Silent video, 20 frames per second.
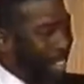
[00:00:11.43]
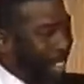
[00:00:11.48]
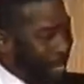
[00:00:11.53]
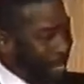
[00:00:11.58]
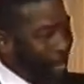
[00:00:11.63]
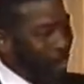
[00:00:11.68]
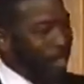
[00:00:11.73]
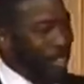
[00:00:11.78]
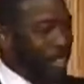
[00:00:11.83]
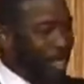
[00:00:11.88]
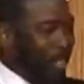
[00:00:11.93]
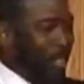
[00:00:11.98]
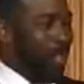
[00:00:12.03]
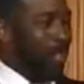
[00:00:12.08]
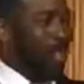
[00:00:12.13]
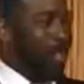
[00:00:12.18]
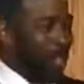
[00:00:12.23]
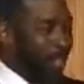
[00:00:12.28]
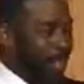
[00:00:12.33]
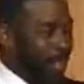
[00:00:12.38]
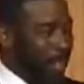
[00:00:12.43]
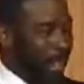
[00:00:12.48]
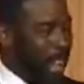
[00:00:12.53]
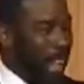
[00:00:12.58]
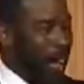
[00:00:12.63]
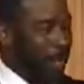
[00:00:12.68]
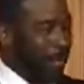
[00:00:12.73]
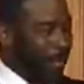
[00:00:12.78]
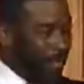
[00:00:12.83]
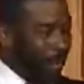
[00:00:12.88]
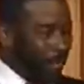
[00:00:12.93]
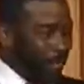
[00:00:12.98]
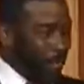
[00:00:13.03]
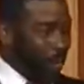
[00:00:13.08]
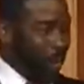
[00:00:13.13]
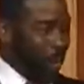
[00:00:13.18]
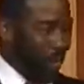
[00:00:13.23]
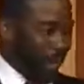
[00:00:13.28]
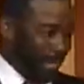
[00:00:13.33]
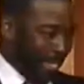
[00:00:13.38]
once you do it 3 times, it's
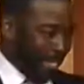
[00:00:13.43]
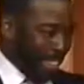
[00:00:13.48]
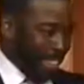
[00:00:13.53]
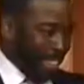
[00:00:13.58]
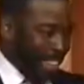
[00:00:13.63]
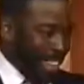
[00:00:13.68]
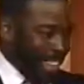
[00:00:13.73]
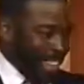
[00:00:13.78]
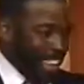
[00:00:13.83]
yours, you know?